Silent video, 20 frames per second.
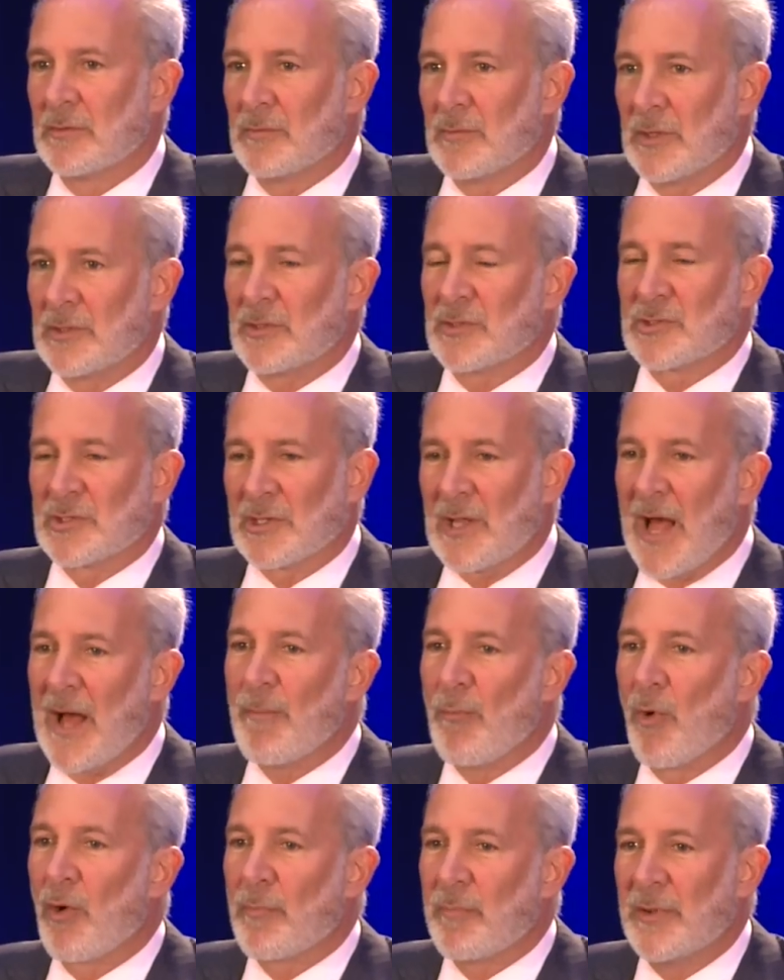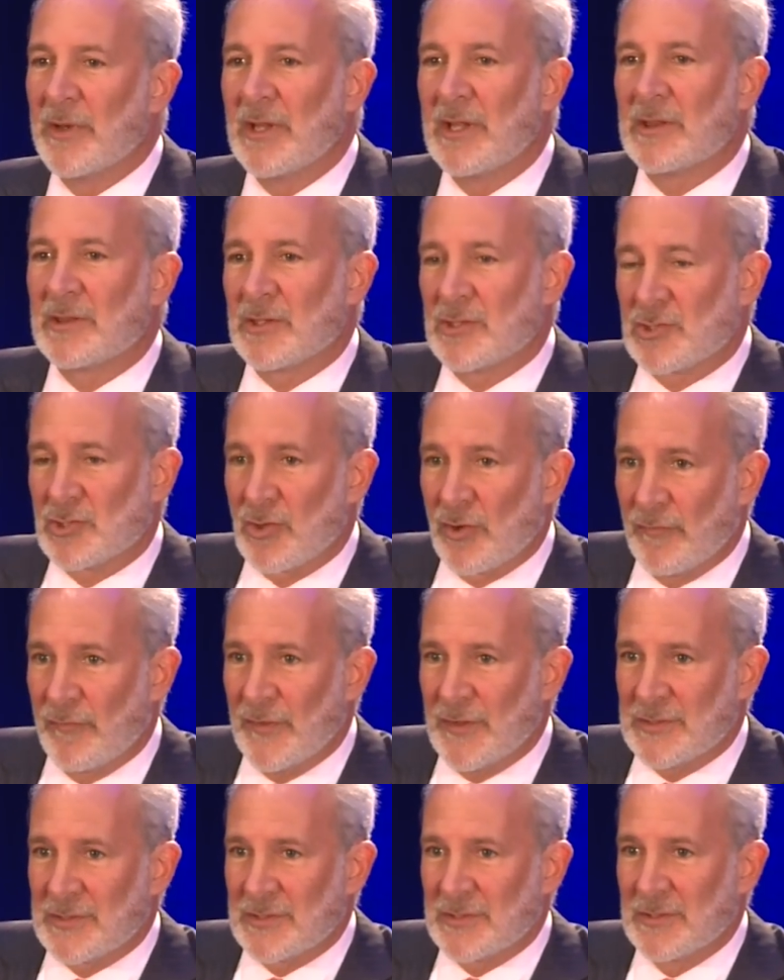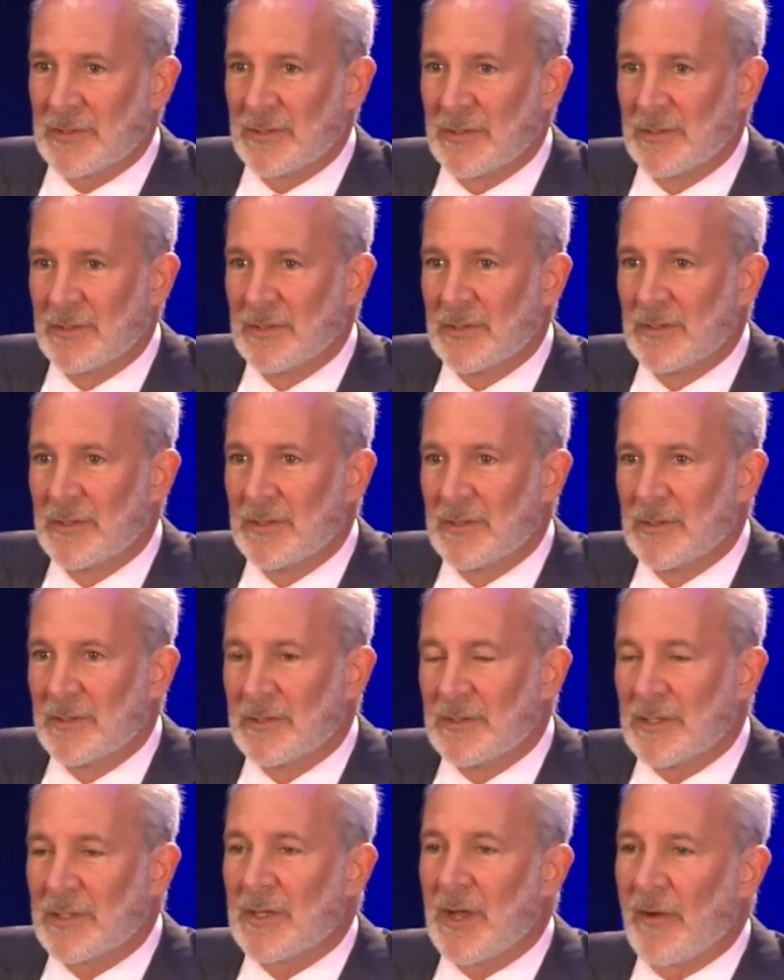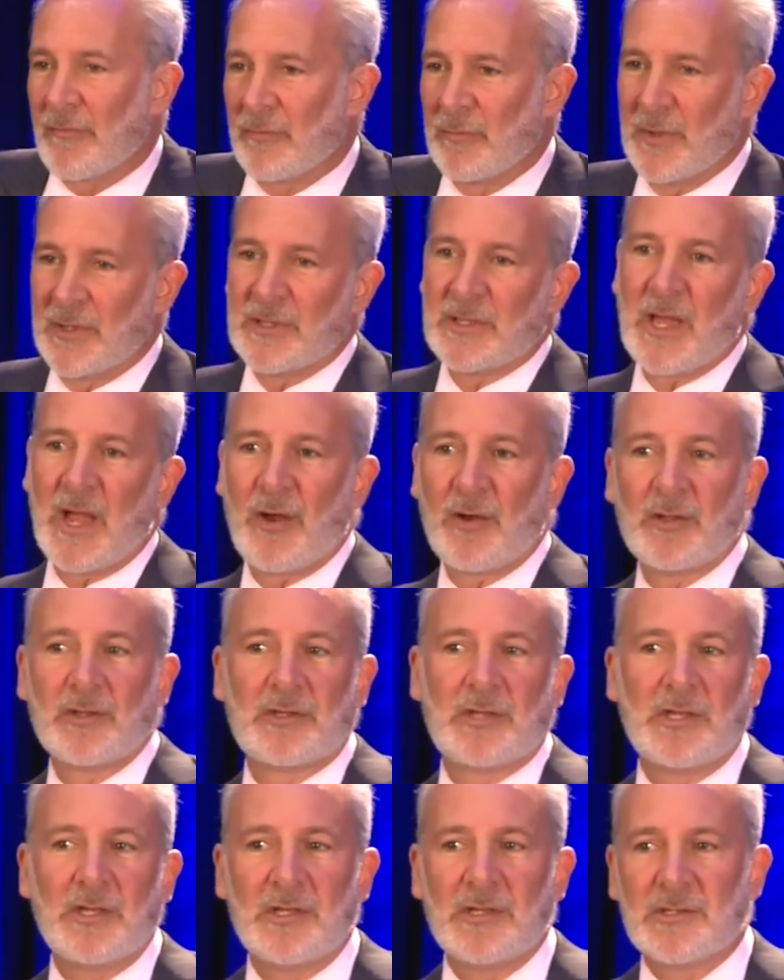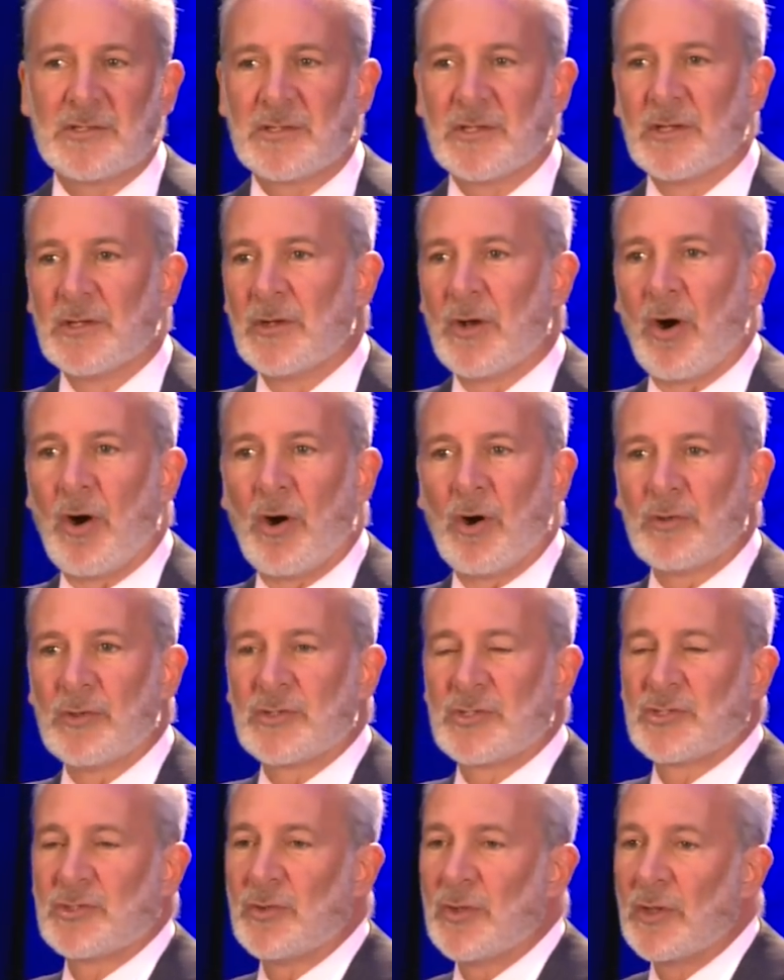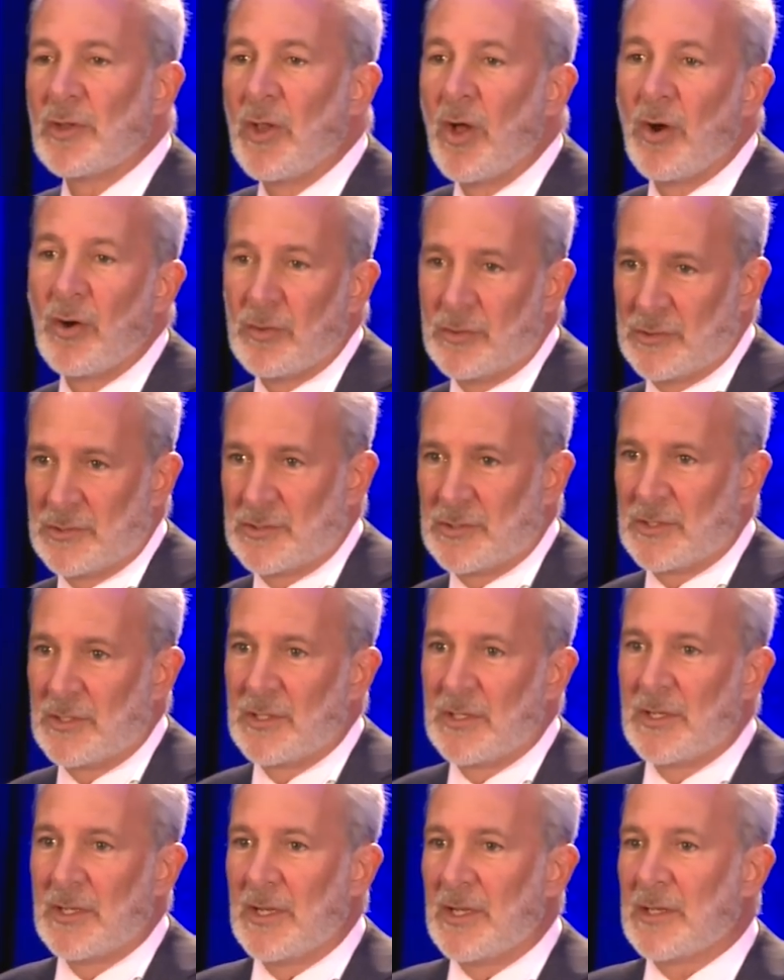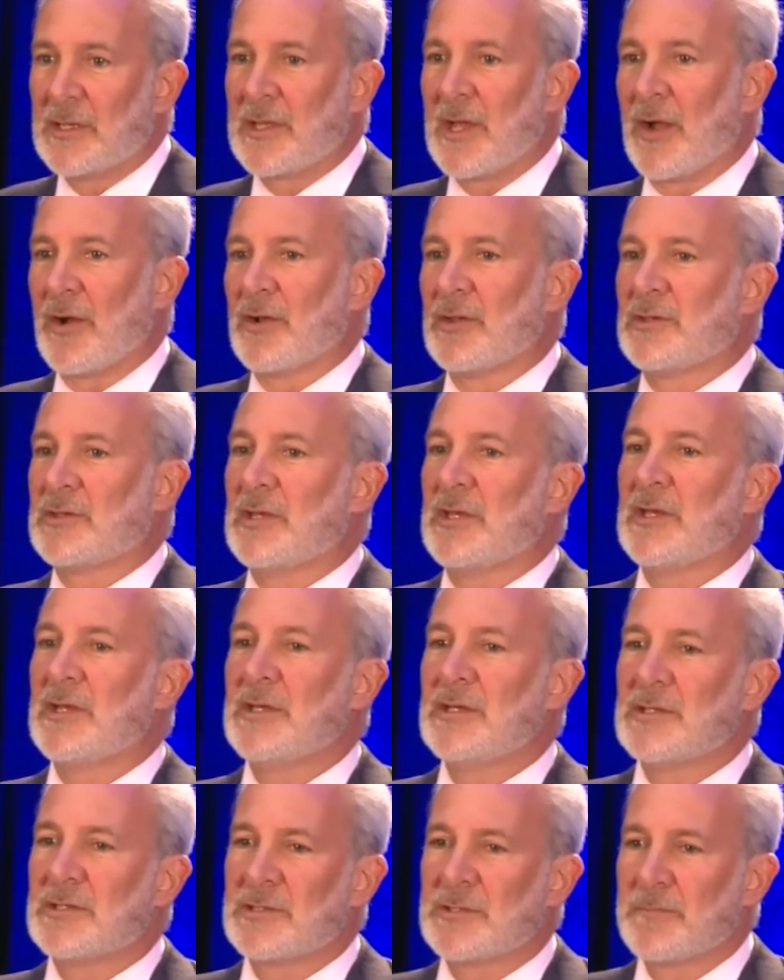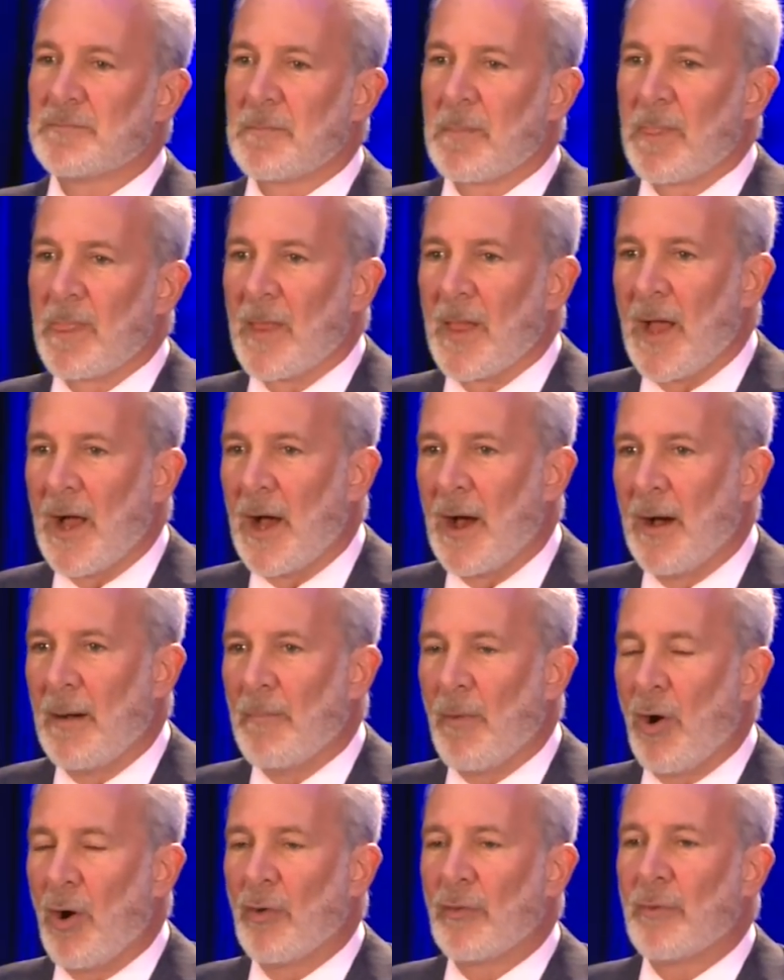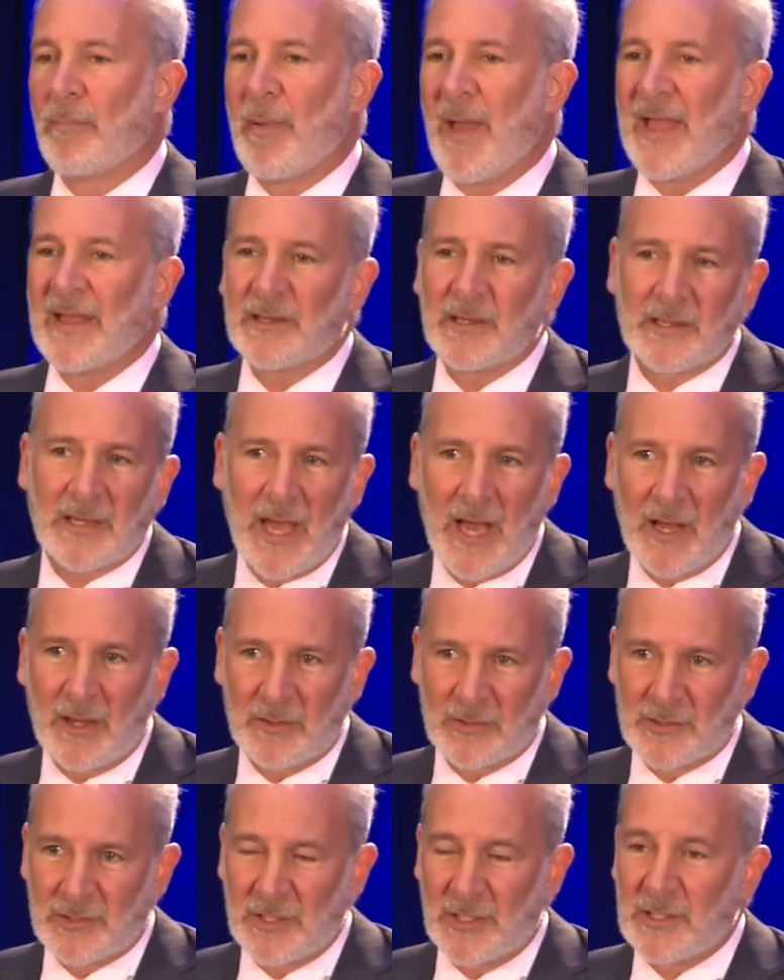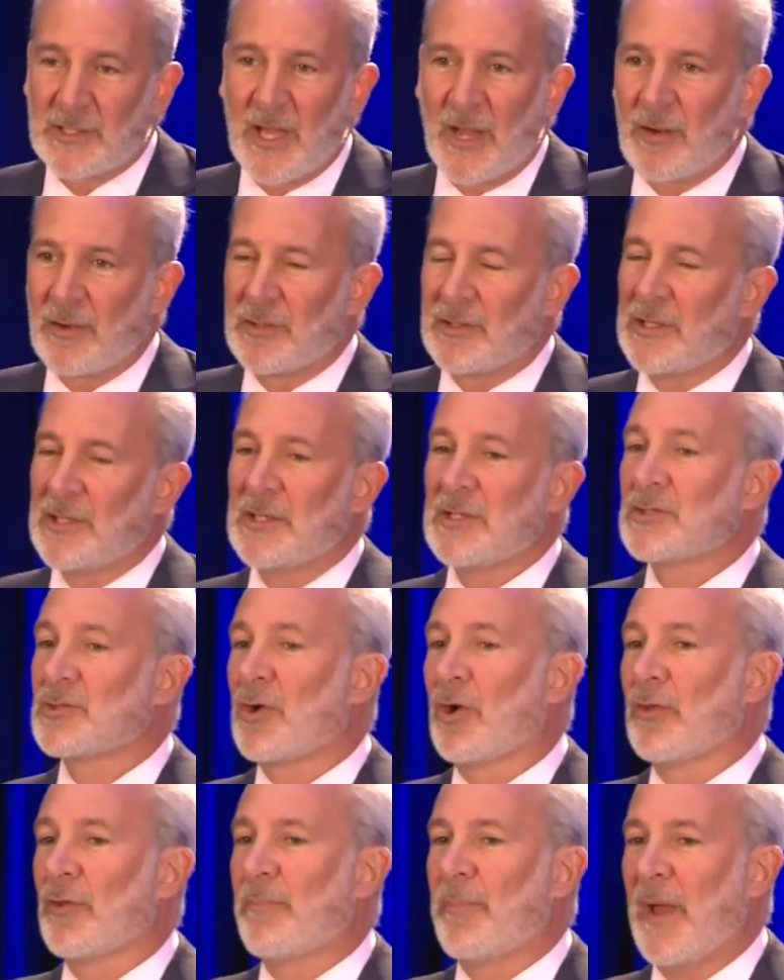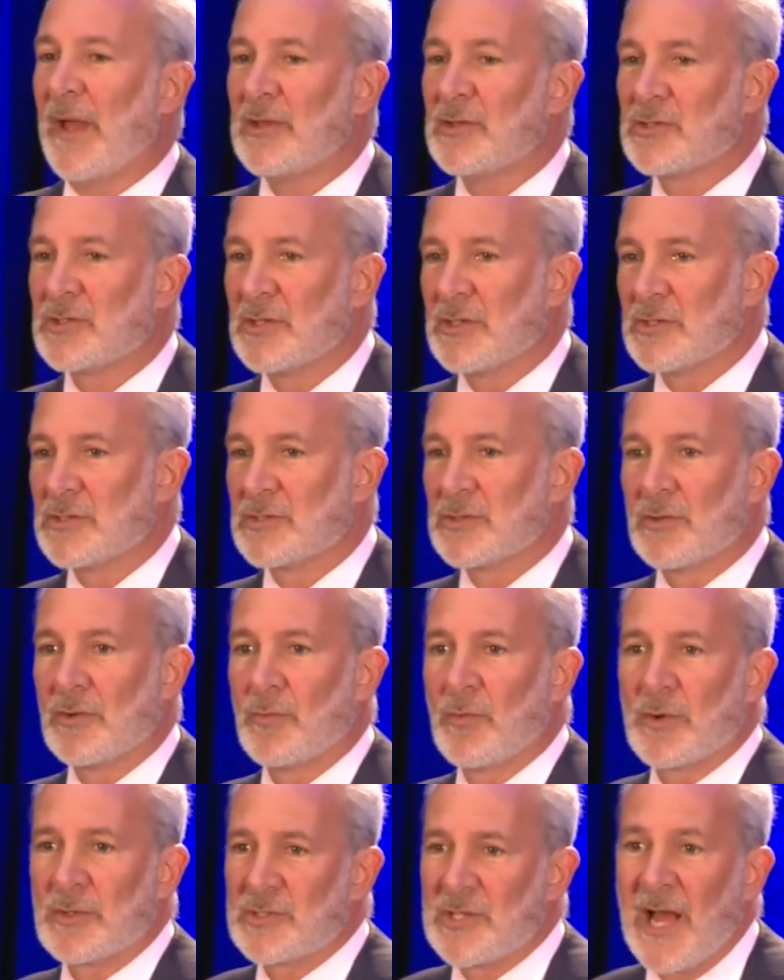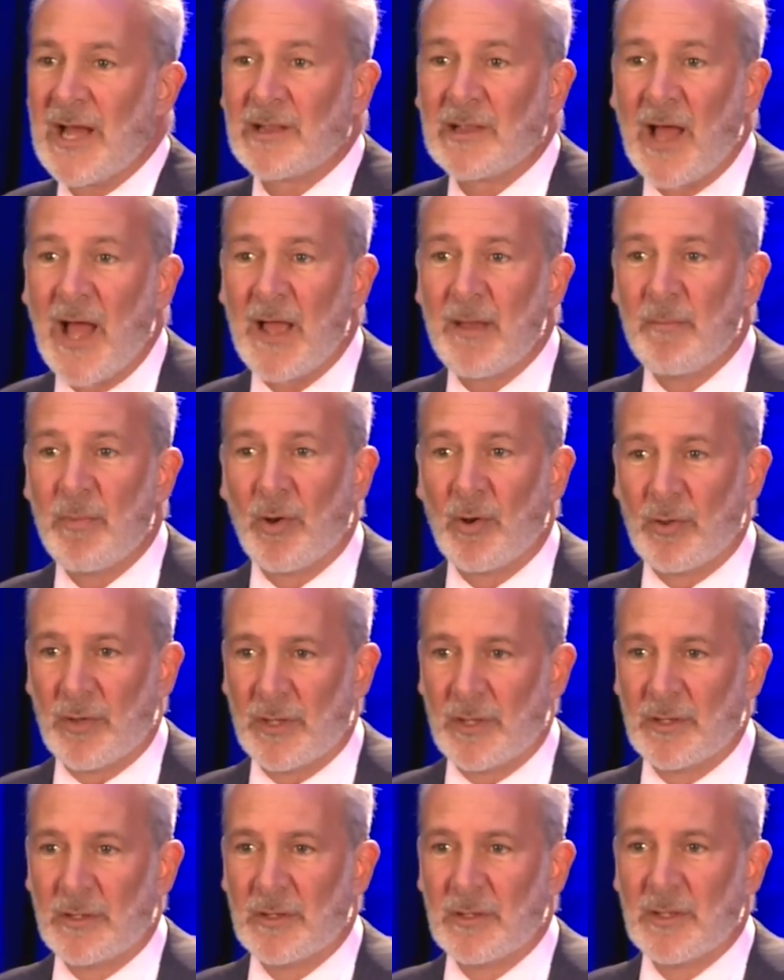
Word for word: right? There's a lot more beneath the surface. The government guarantees all the student loans. It guarantees um, all the bank accounts. It guarantees all the pensions. Where's that liability?